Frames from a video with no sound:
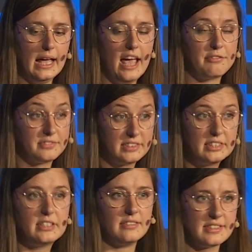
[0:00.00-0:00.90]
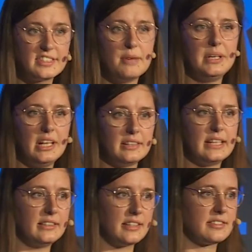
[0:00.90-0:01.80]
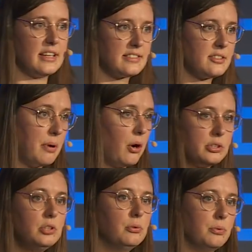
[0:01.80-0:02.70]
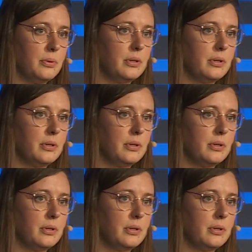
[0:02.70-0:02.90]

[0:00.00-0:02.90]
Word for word: have similar data sets about you.